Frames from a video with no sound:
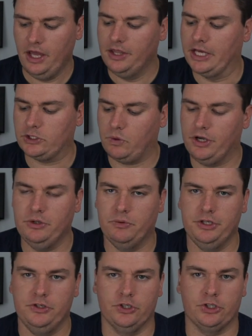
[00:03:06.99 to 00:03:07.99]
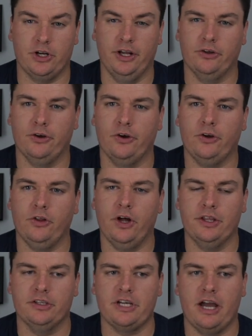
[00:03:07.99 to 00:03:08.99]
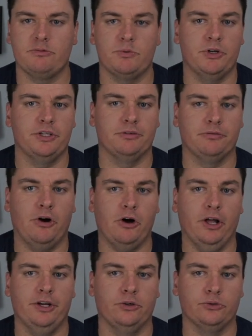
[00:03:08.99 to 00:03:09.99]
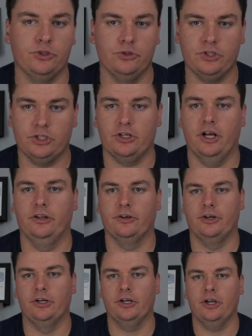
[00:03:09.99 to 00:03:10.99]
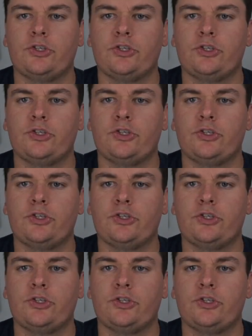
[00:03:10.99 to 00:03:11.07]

That's why you want to use a trailer hook a lot of the times, but in the fall I don't use a trailer hook.